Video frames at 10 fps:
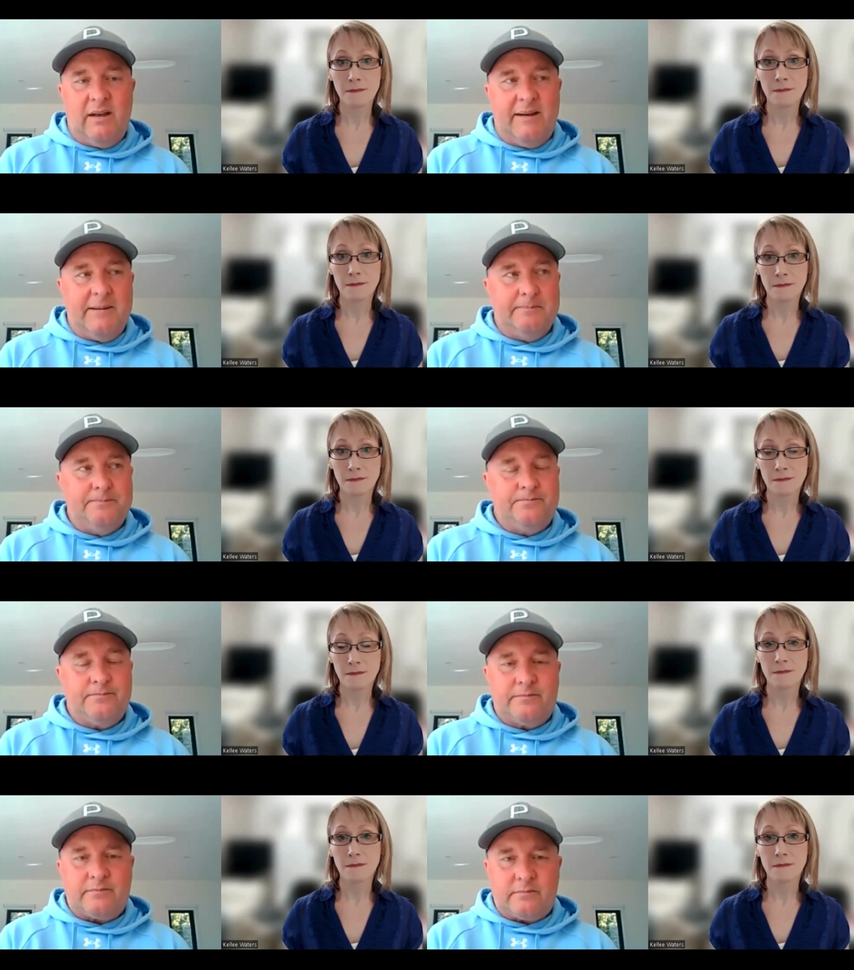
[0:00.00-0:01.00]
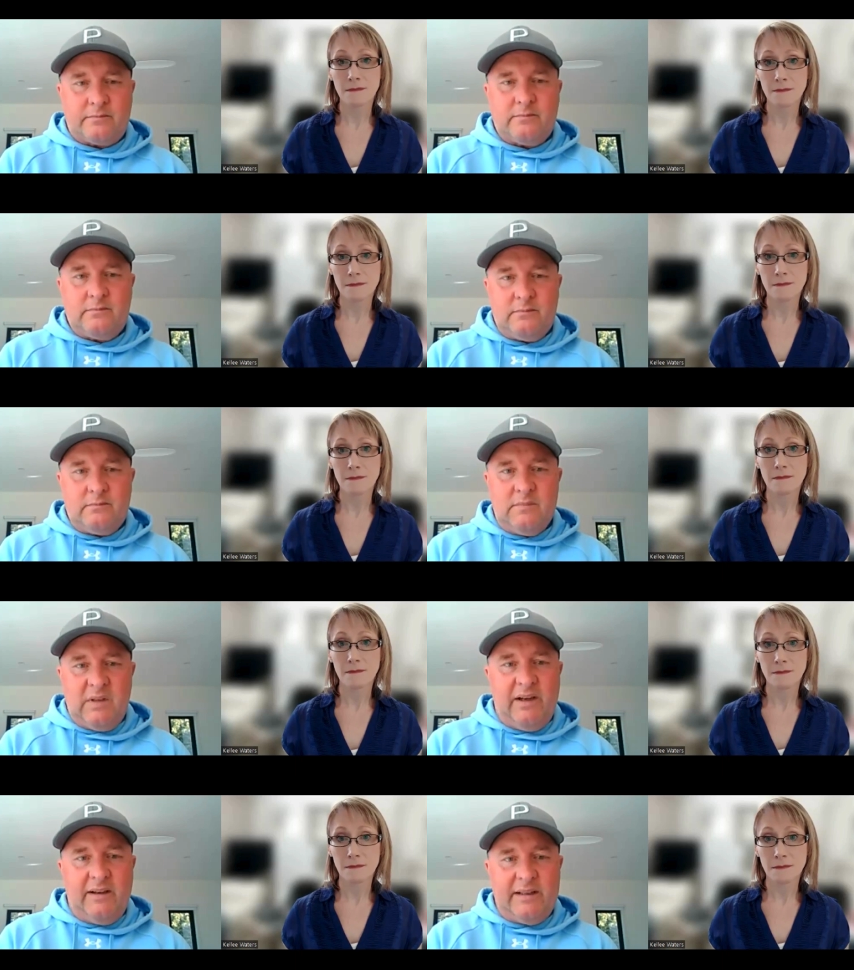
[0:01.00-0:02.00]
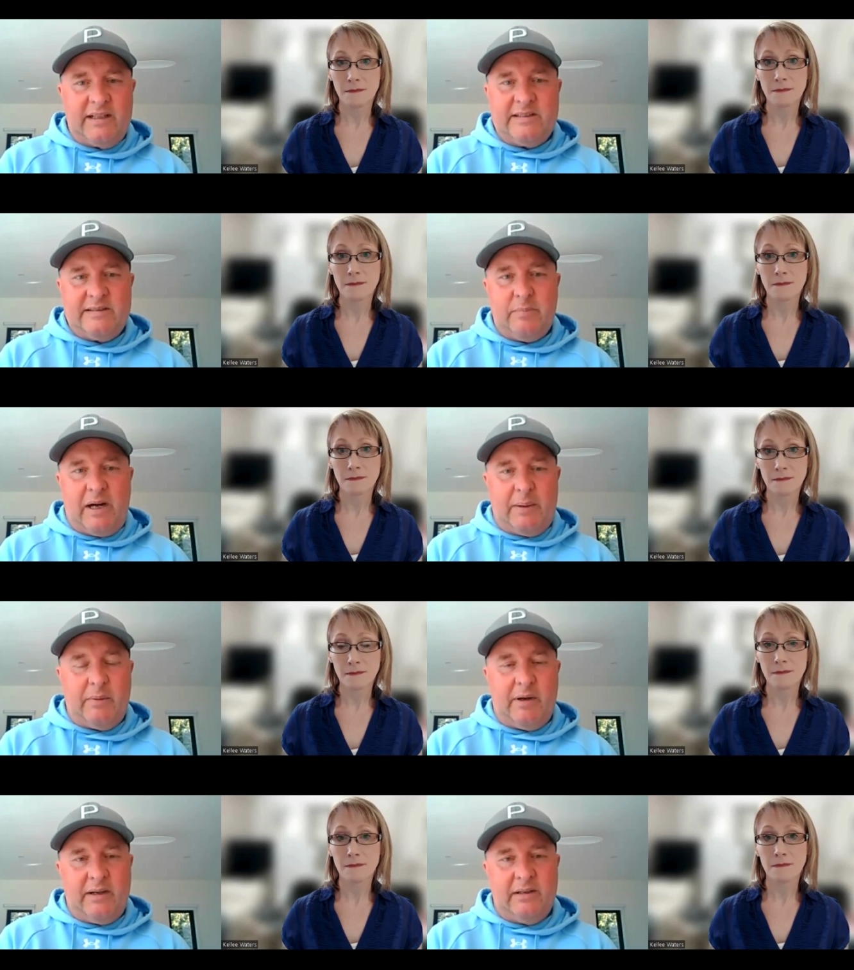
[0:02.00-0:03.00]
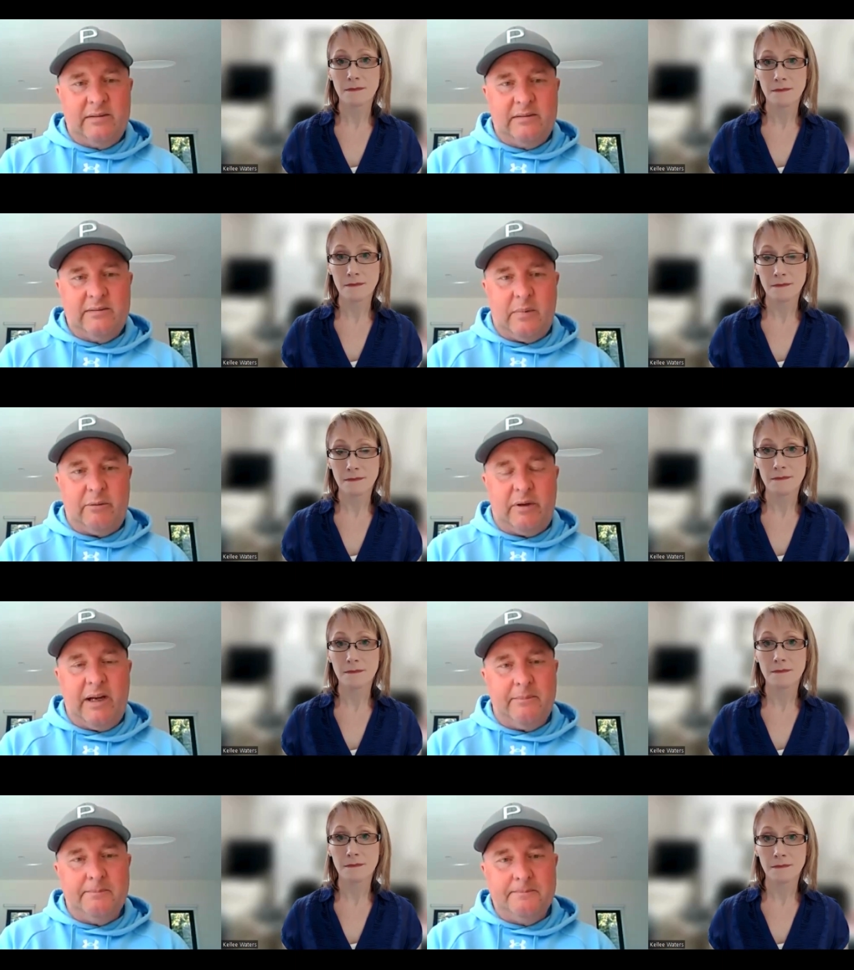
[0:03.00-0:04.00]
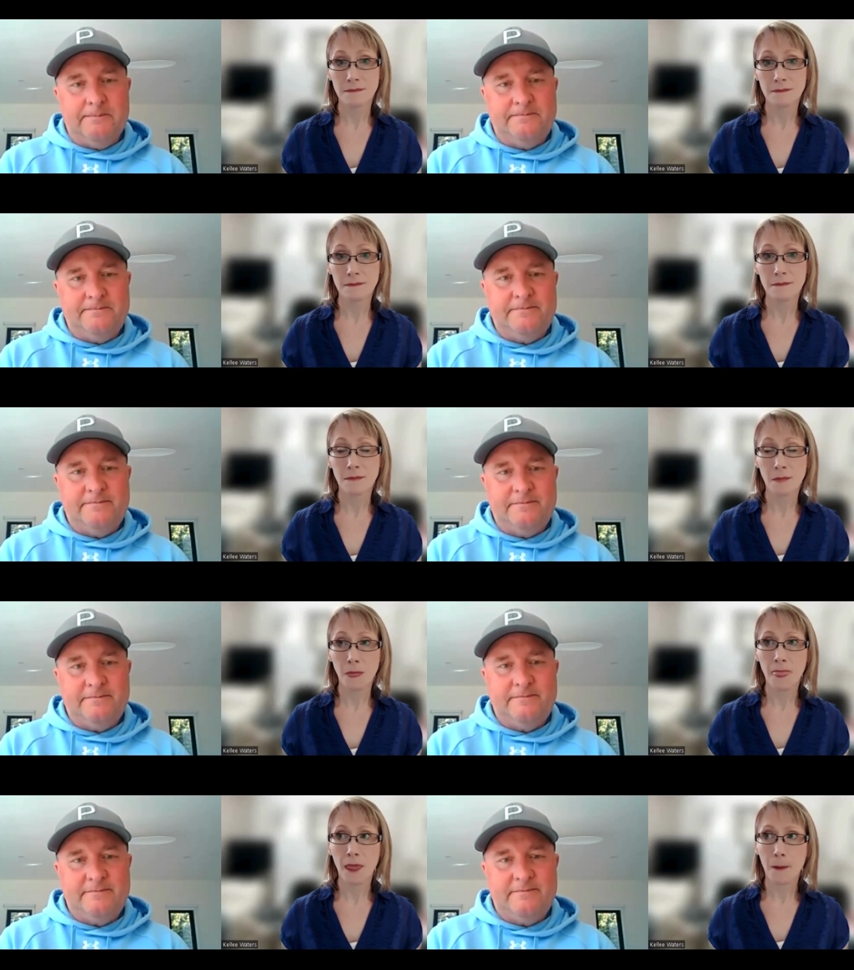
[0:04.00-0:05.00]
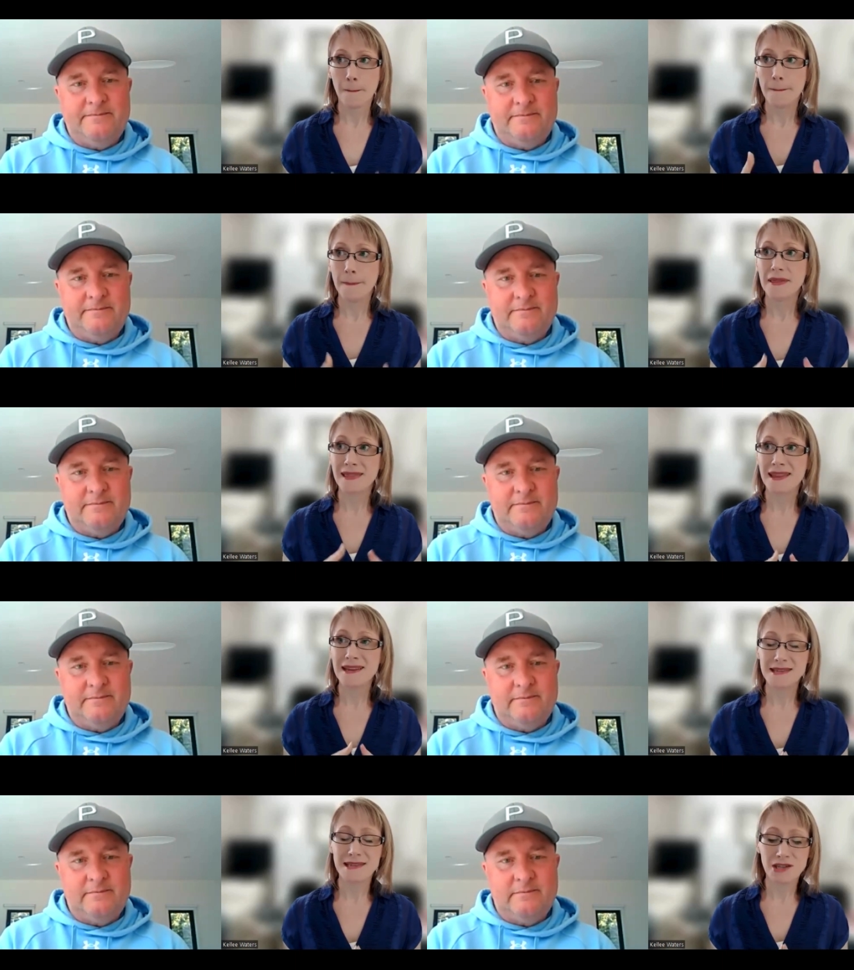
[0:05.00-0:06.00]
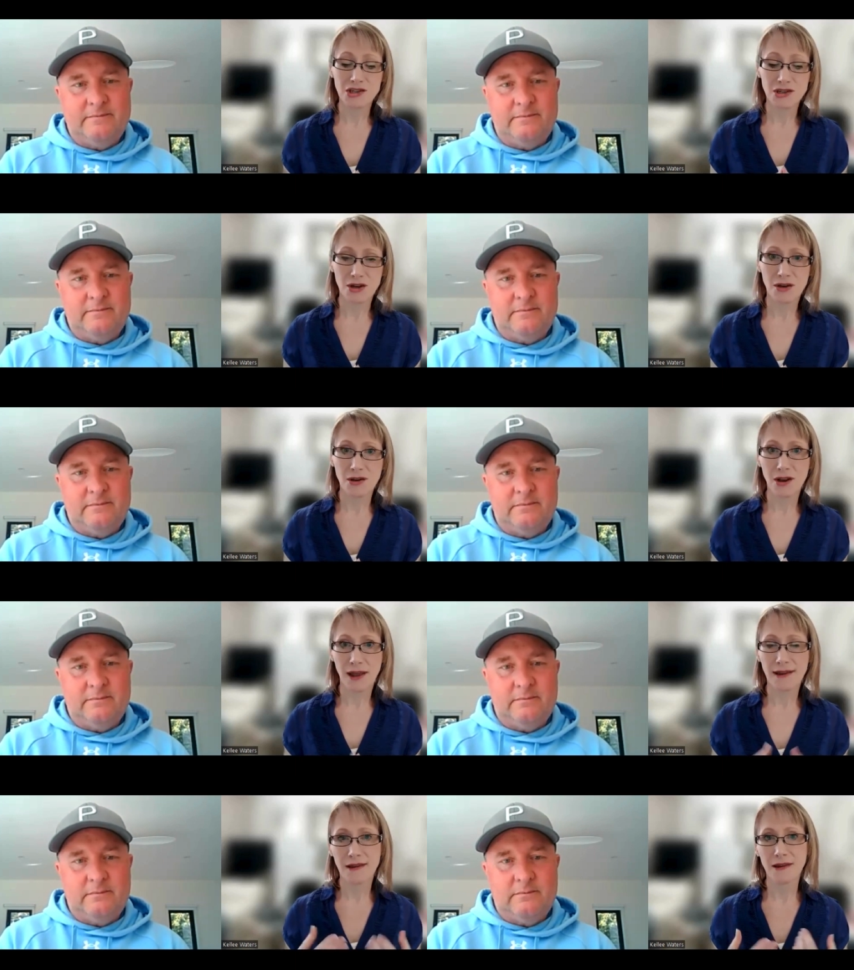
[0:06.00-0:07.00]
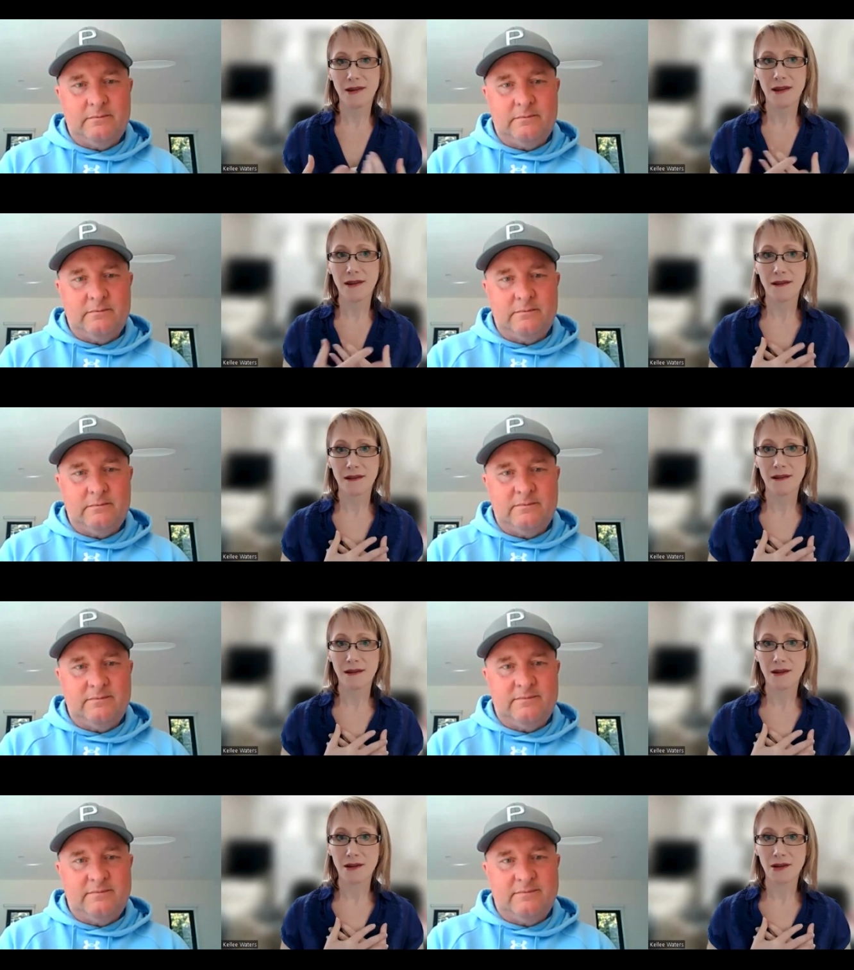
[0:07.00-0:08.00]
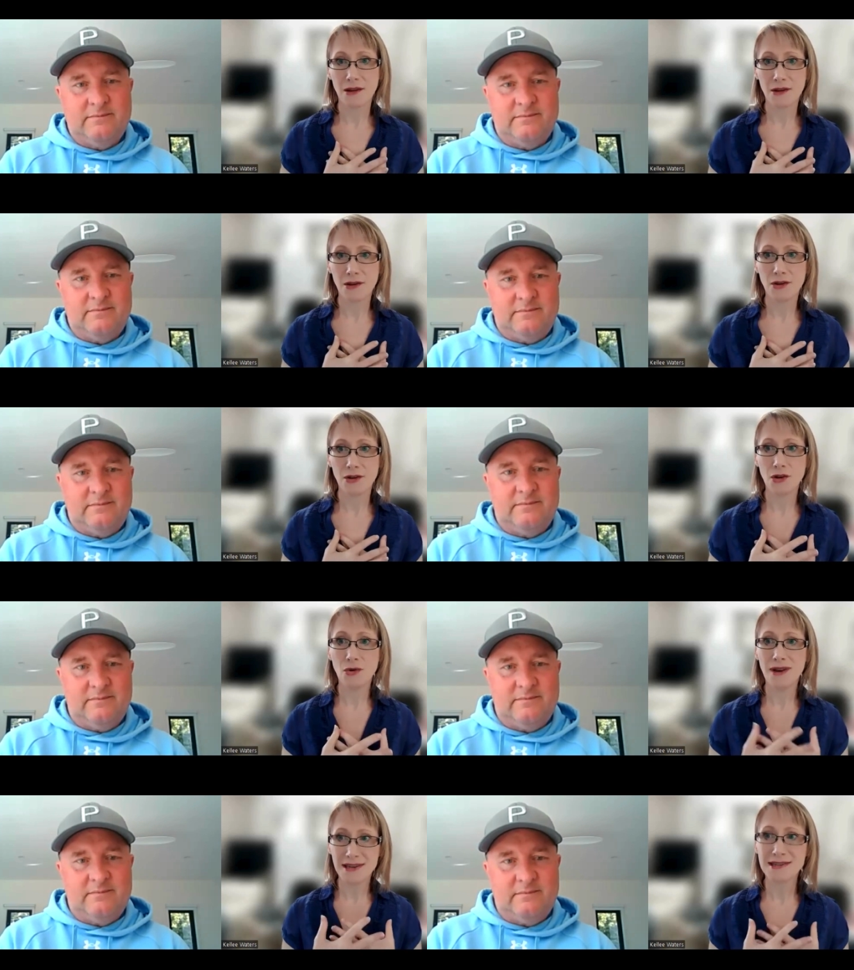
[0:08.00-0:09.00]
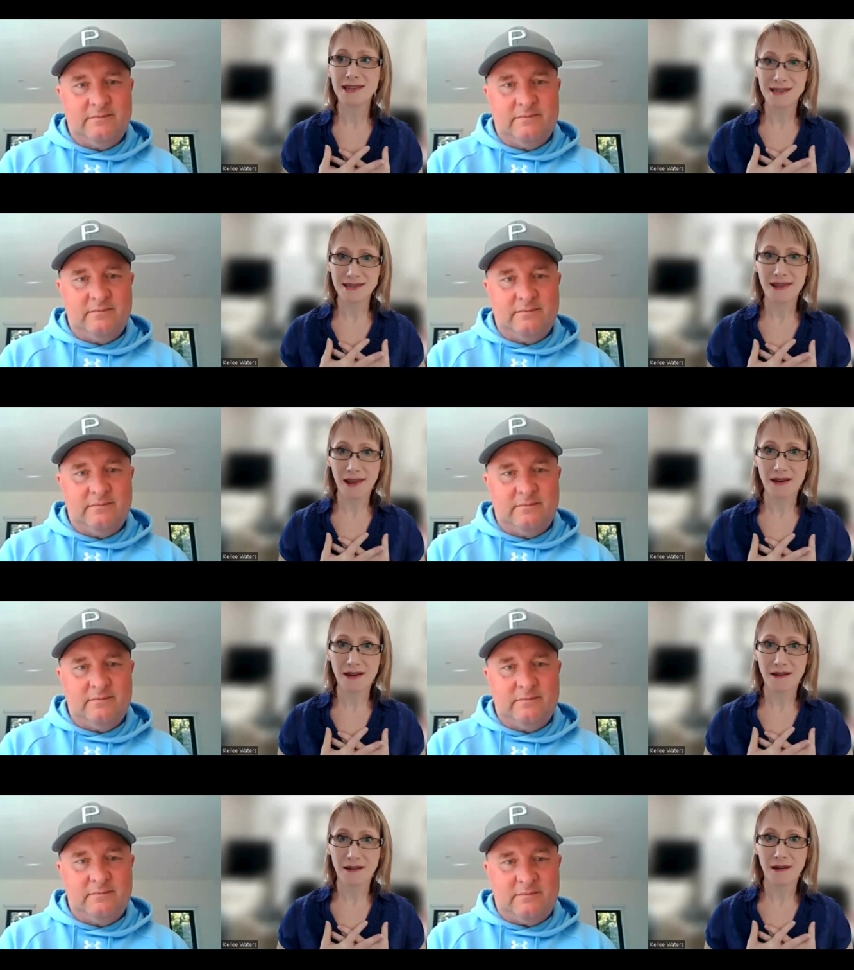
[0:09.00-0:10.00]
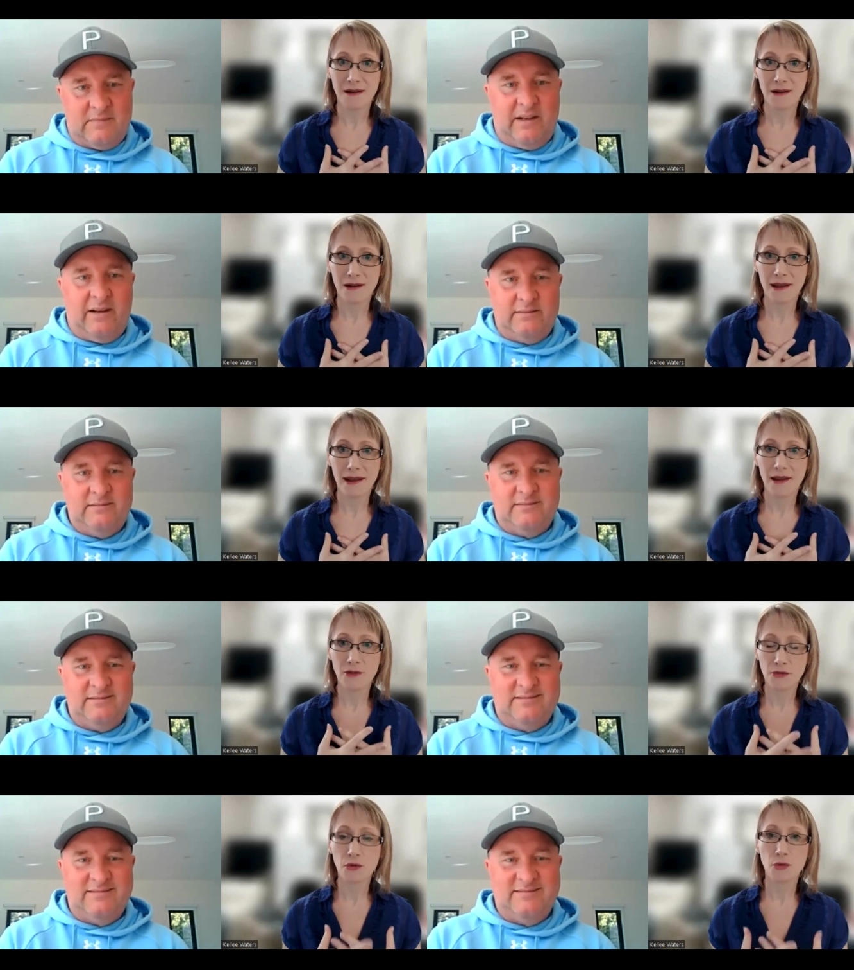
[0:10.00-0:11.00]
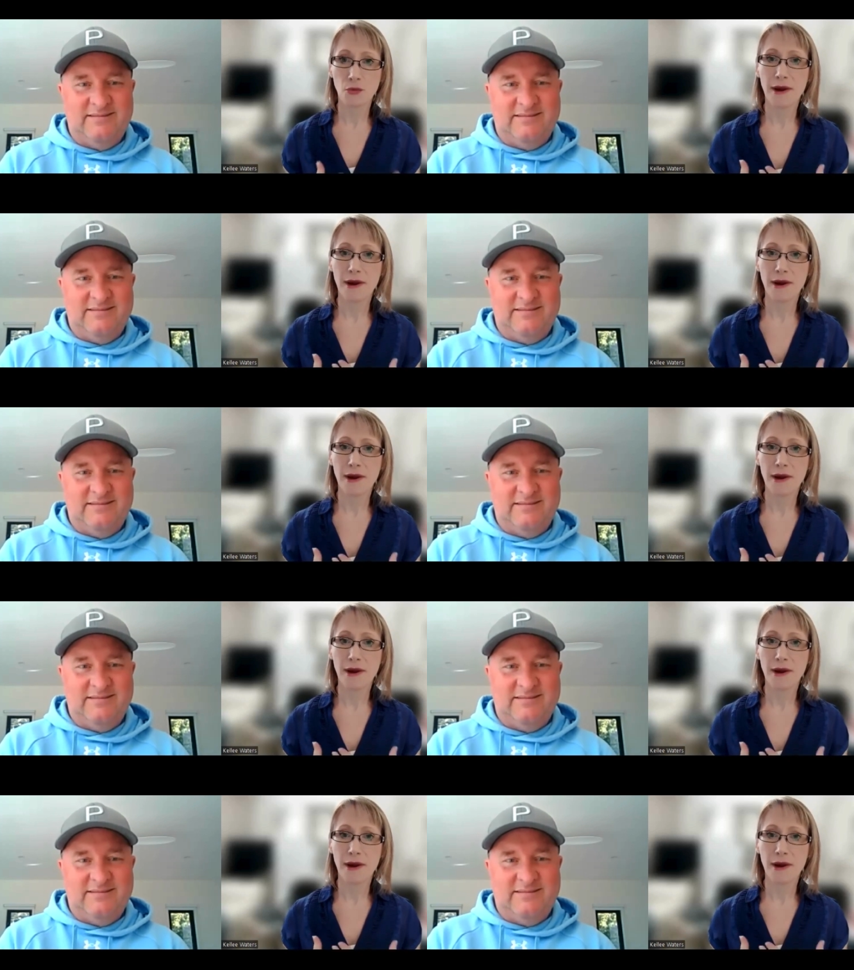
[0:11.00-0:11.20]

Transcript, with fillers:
Speaker 1: Um, yeah, that's part of my my rehab.
Speaker 2: But this show, like, you listened then. Yeah. Through